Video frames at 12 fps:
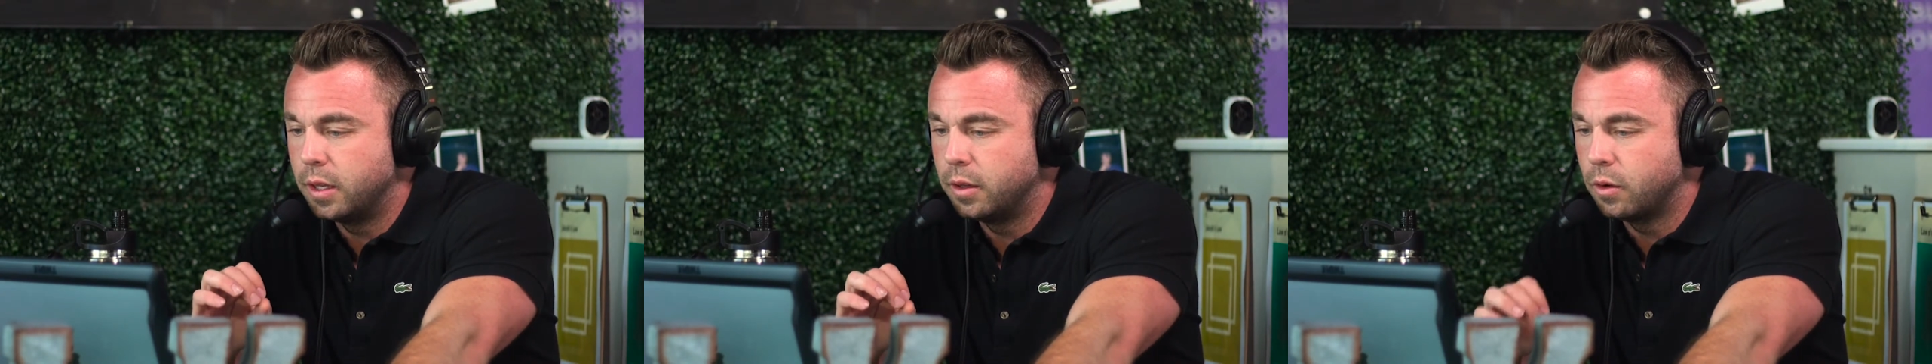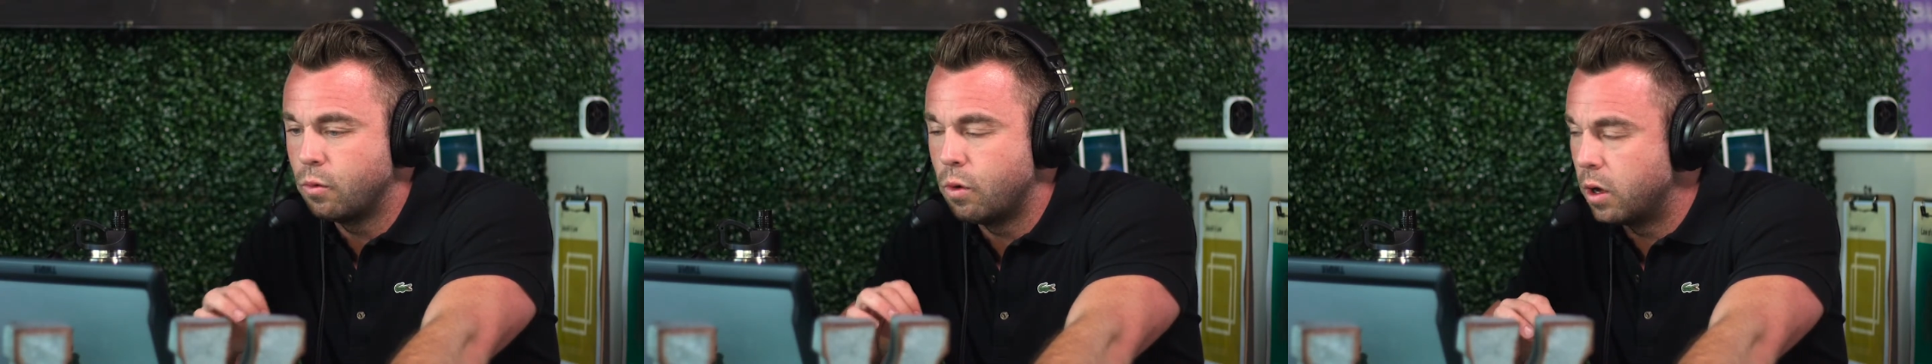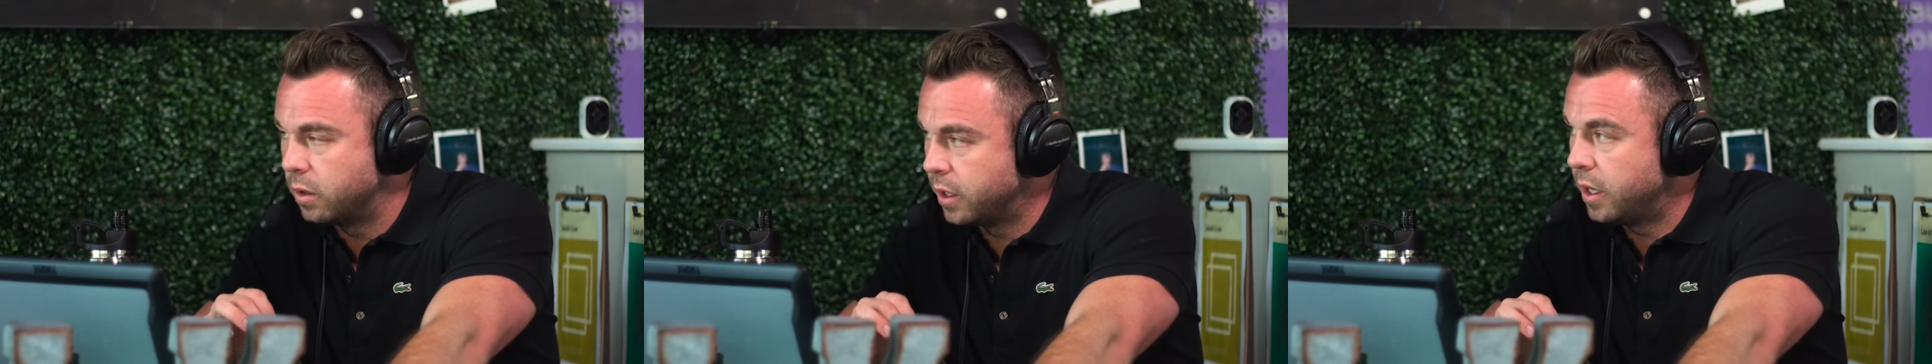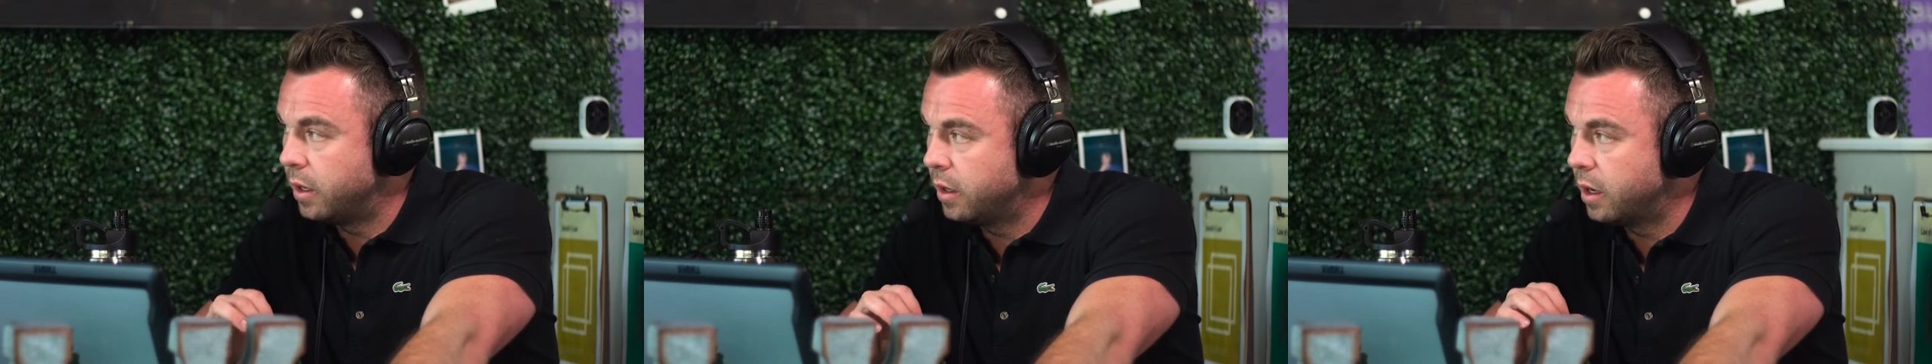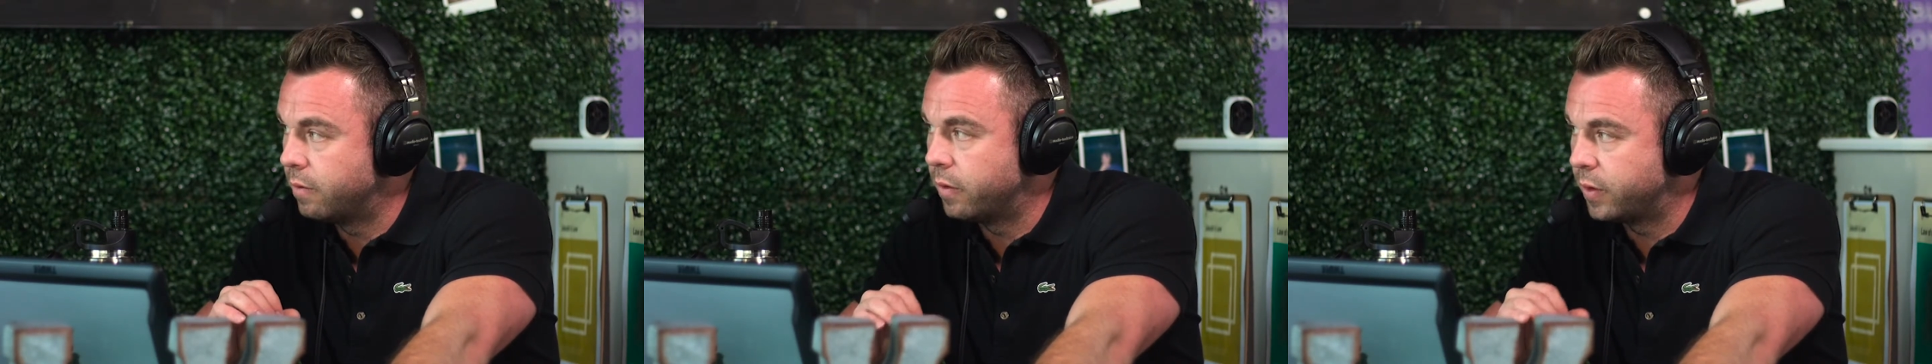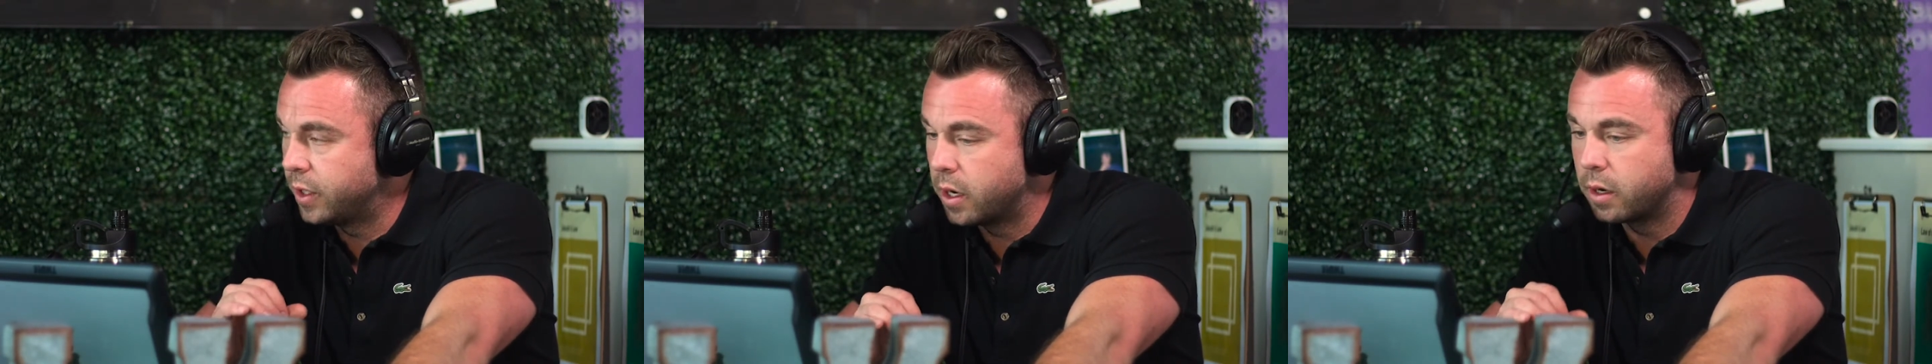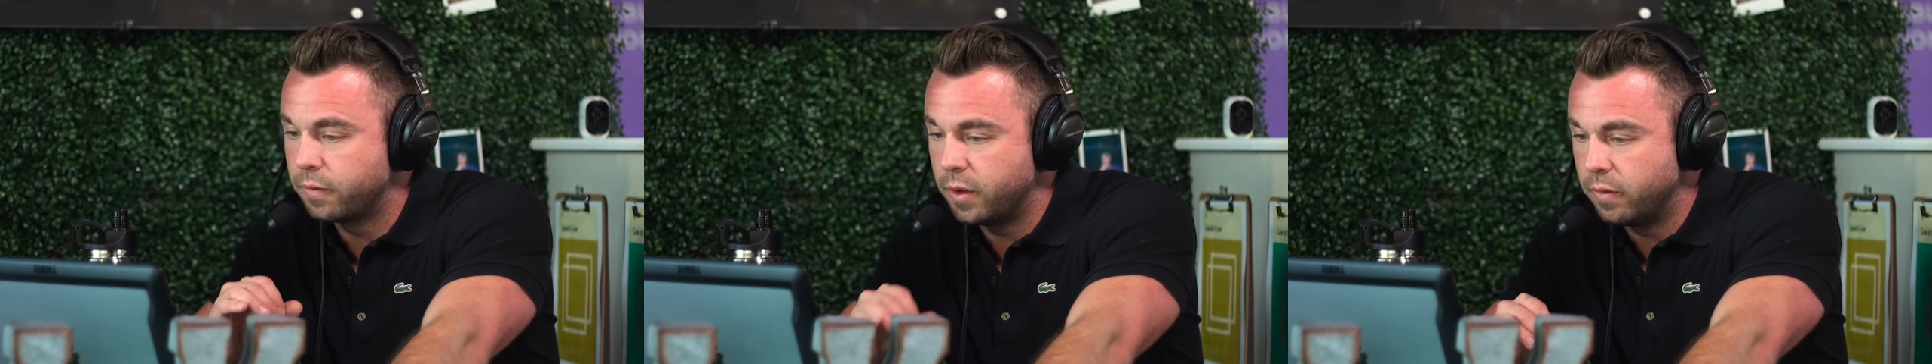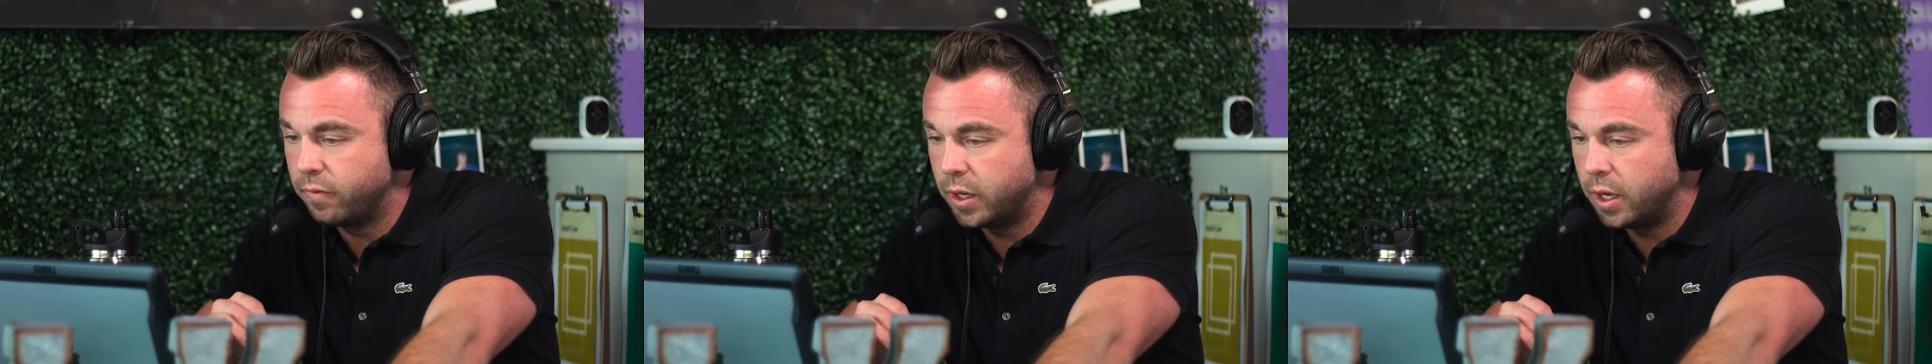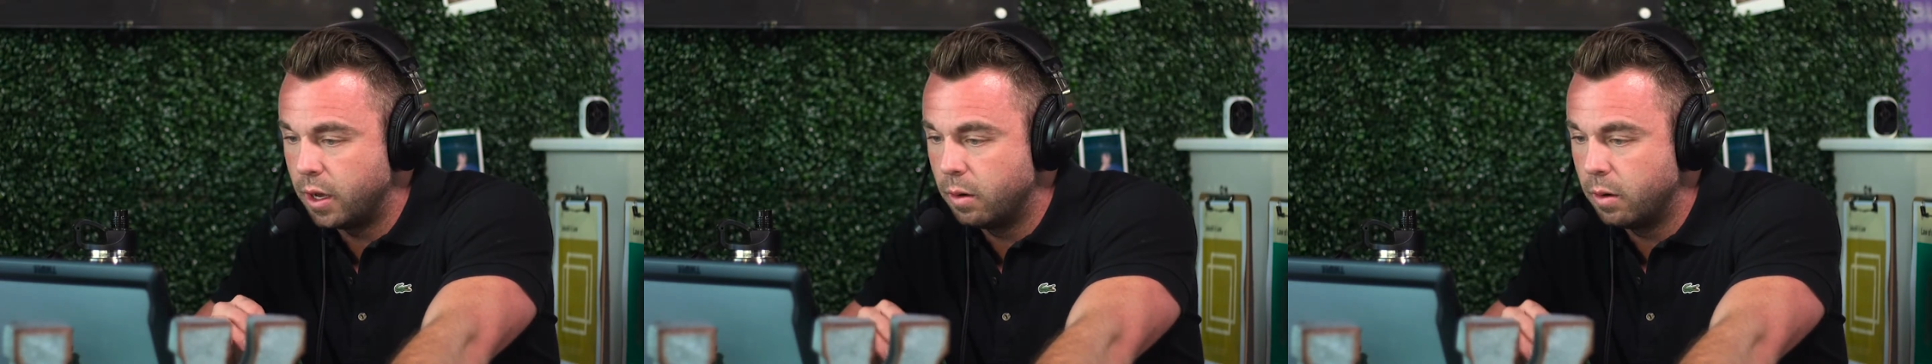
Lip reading: the quality of the photography and video.